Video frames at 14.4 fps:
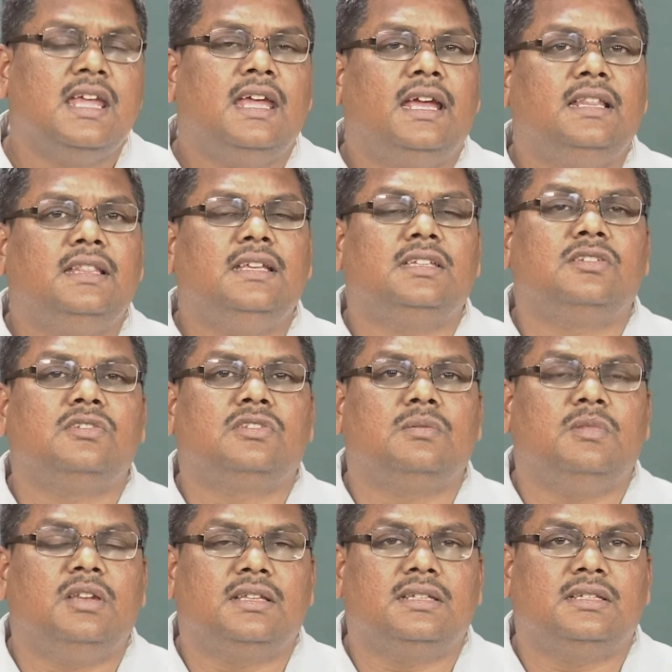and these two
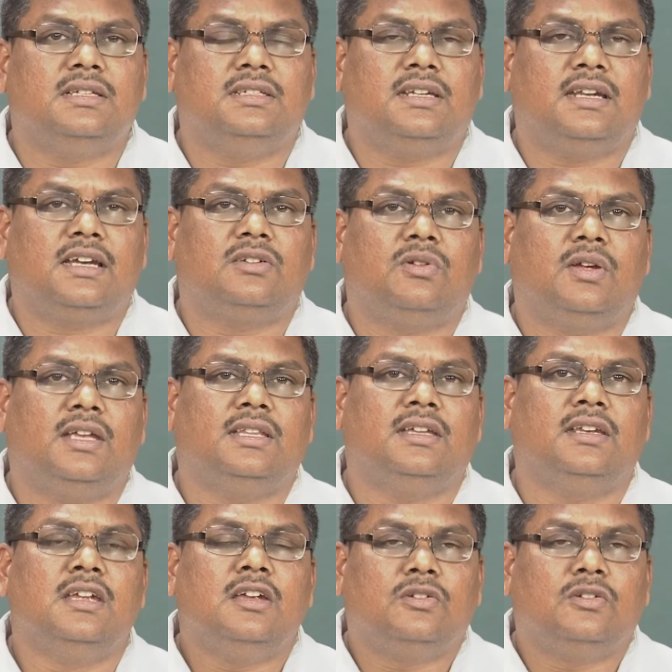stimuluses interact together